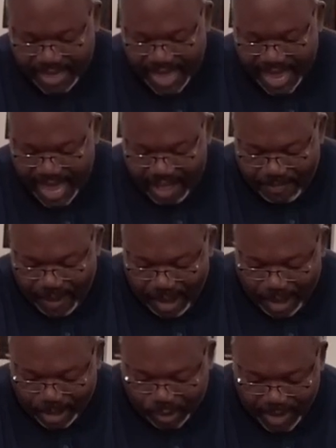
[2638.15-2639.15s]
To have
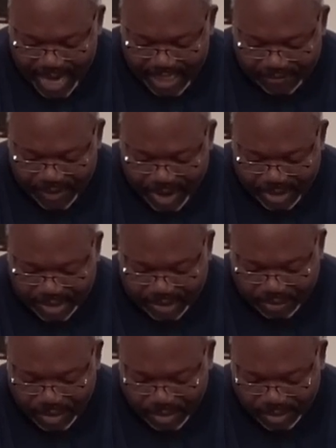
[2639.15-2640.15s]
Paul transferred to
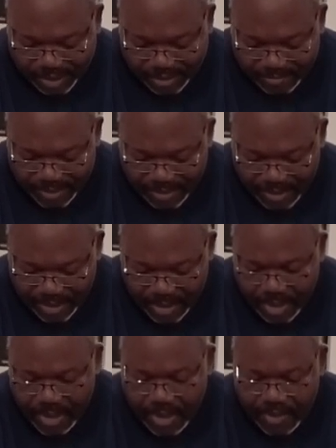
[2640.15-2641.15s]
Jerusalem,
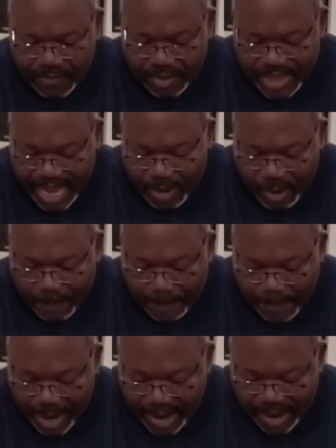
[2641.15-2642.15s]
for they were
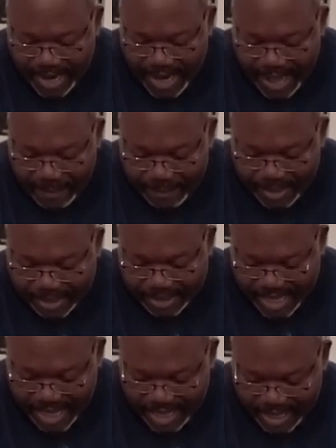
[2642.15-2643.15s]
preparing an ambush to
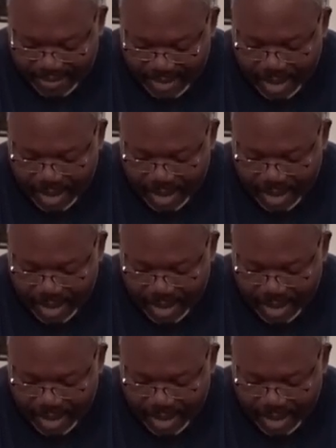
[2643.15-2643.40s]
kill him